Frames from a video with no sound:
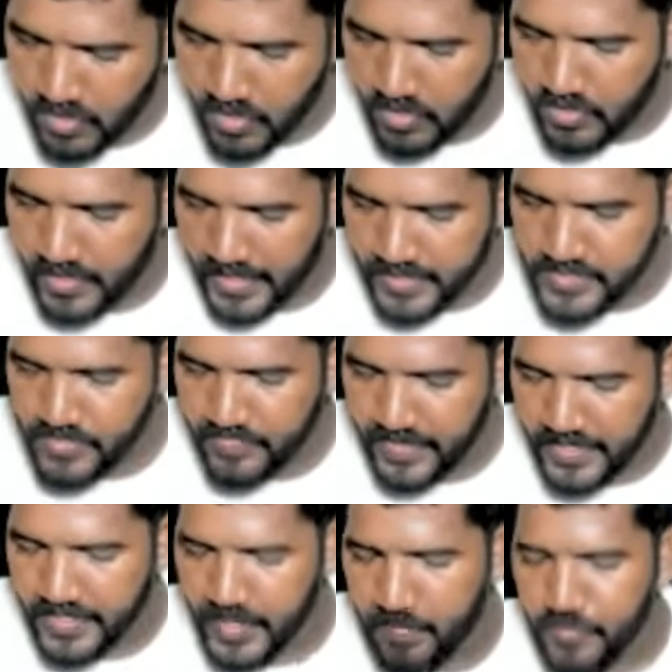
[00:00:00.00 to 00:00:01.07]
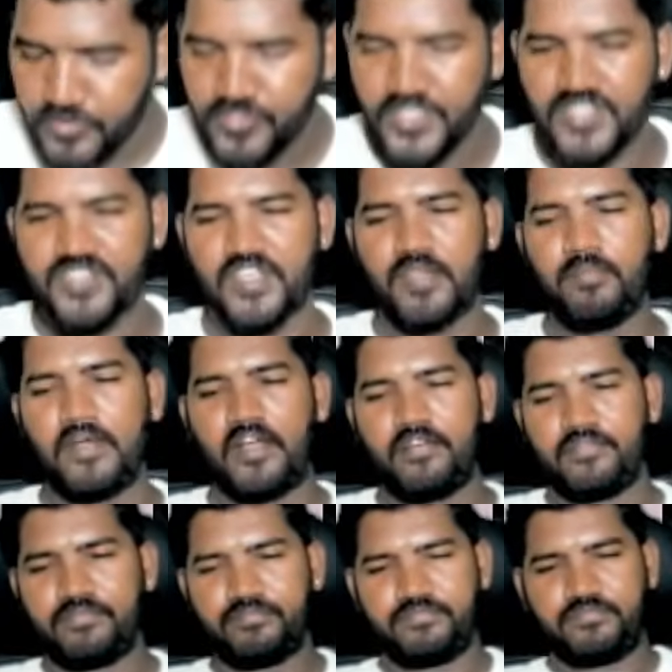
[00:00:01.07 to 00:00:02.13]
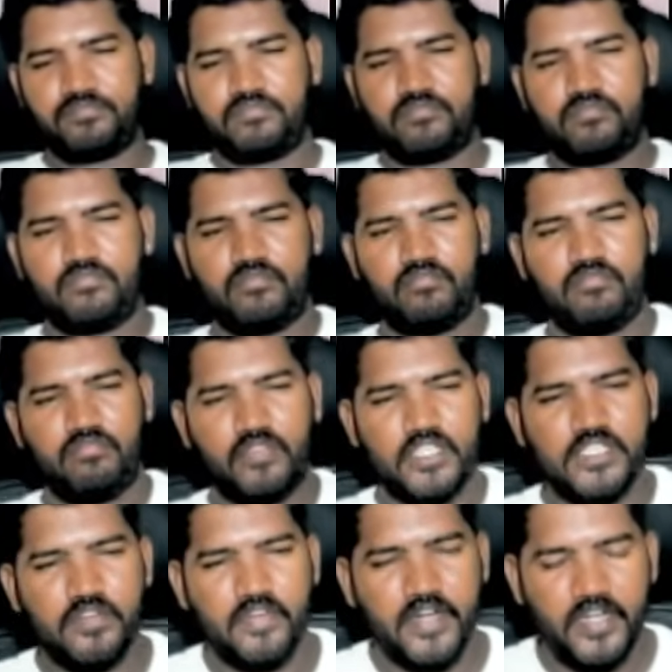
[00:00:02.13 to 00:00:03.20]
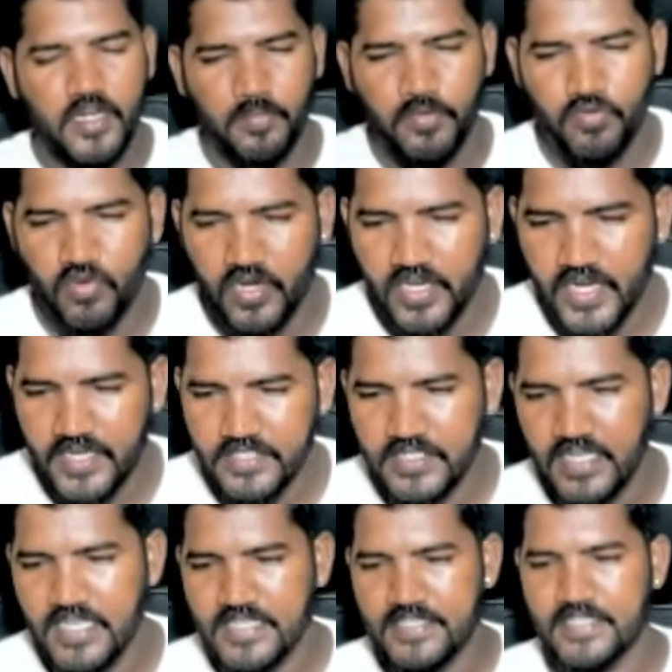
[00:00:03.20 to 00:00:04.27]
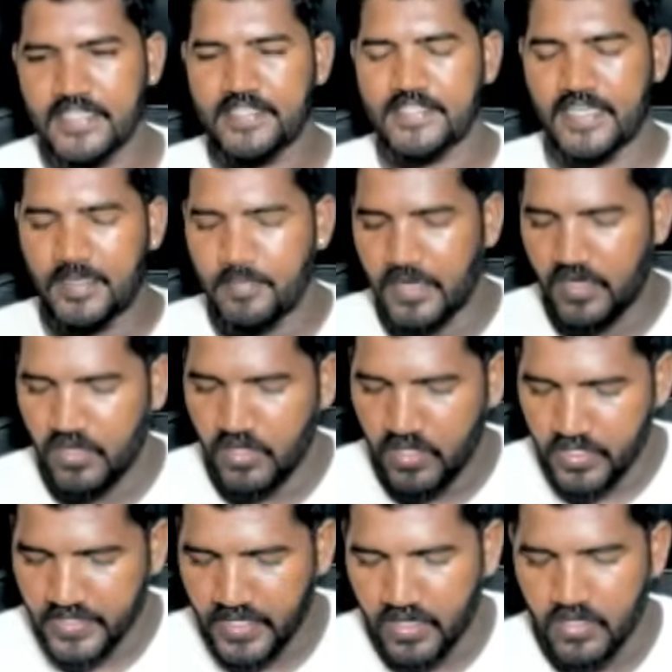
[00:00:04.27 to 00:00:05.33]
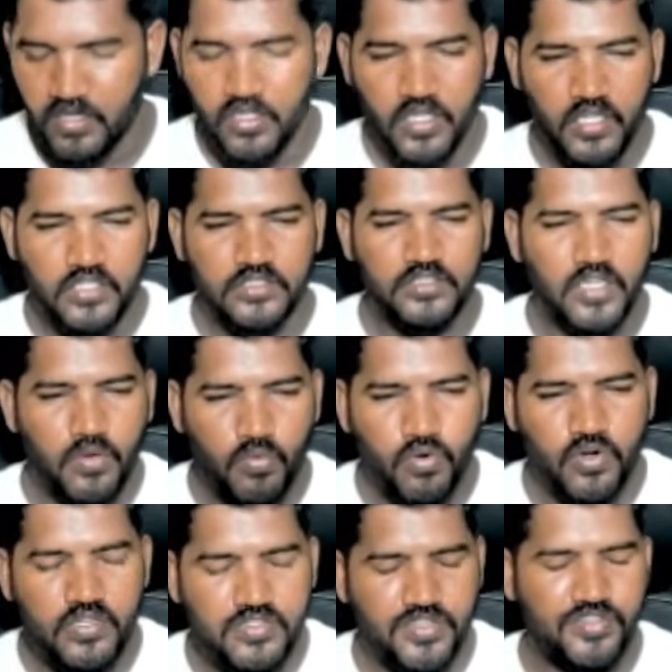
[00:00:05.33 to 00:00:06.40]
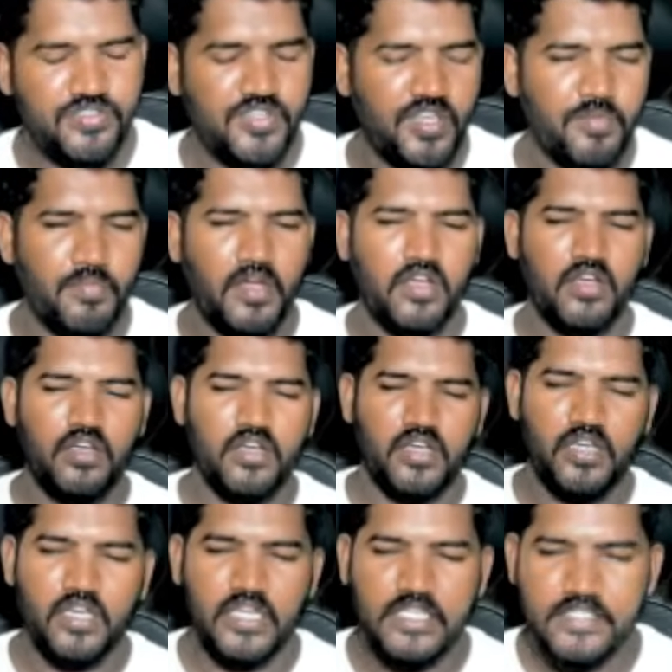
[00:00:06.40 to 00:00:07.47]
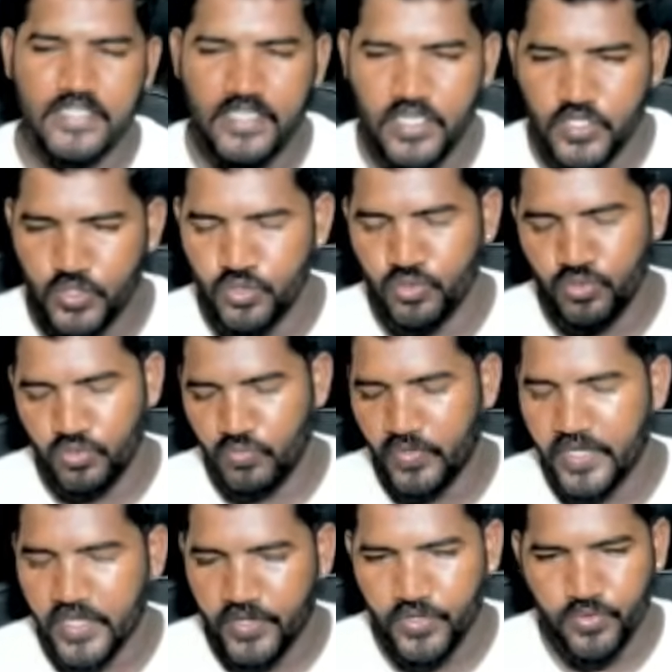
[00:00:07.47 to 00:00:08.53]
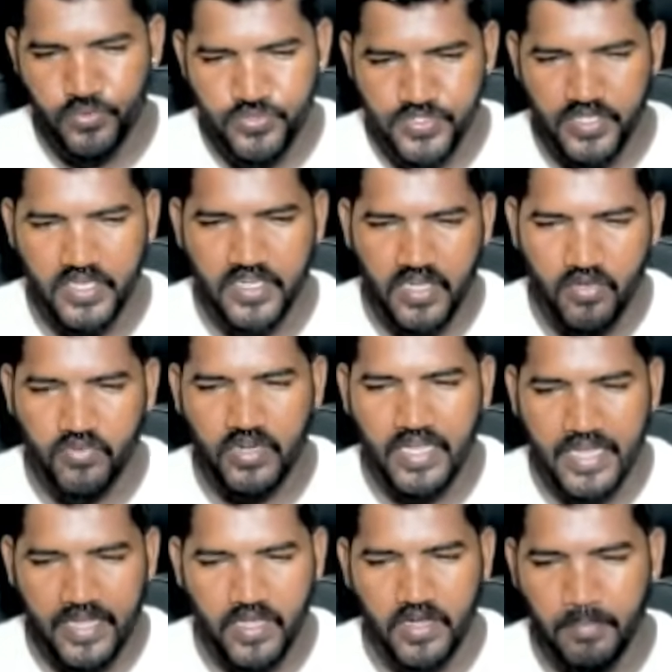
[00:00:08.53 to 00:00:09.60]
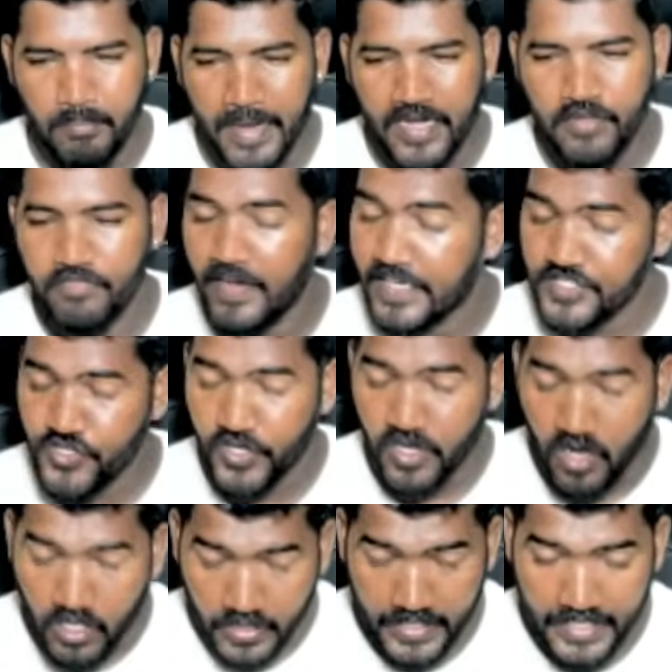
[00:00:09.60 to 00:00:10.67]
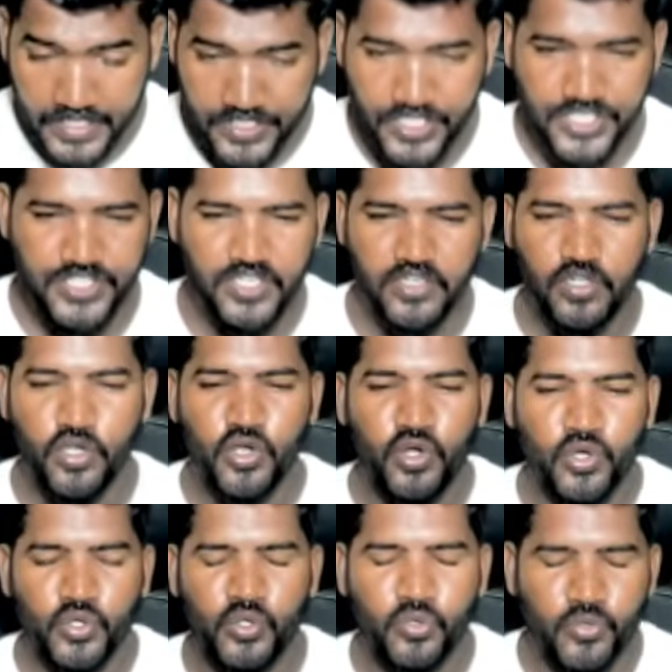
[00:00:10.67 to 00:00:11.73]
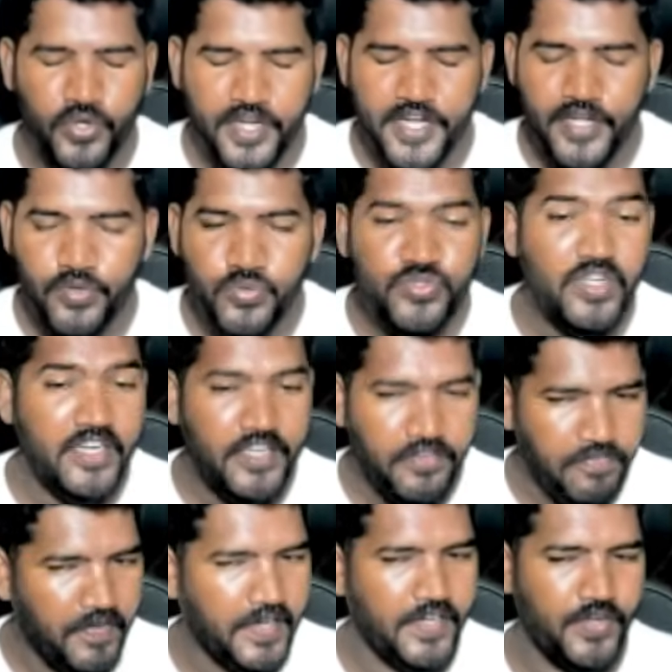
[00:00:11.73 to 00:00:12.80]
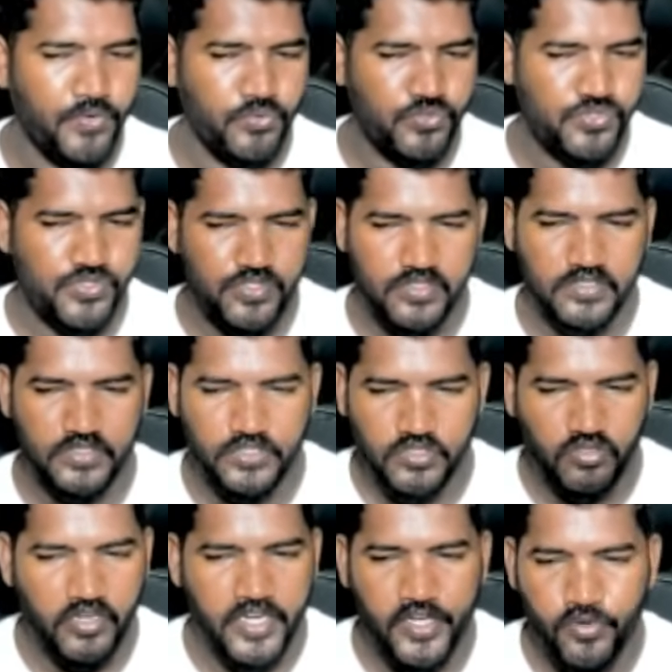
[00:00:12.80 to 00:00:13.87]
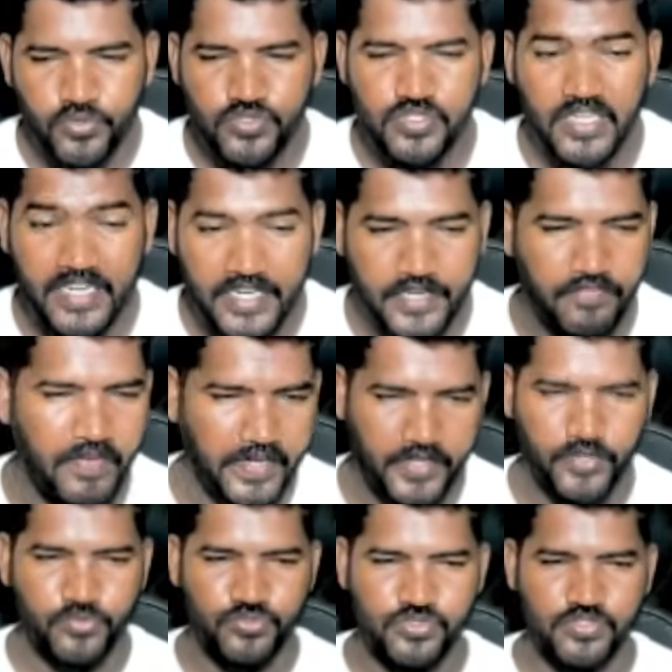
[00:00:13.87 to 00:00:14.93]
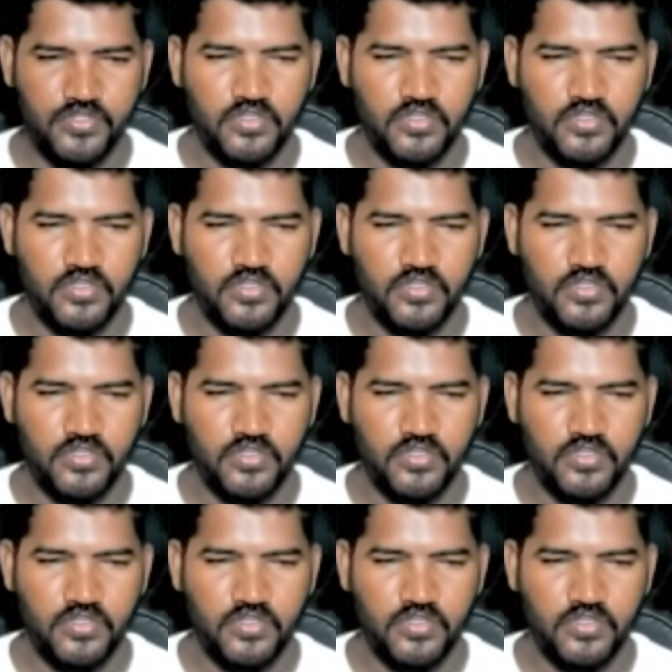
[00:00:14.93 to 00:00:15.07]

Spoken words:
Next, when it comes to Six Sigma. Next, when it comes to what, guys? Six Sigma. Yeah. The word Six Sigma is a tool we are using in our manufacturing organization to reduce defectives. To reduce defectives.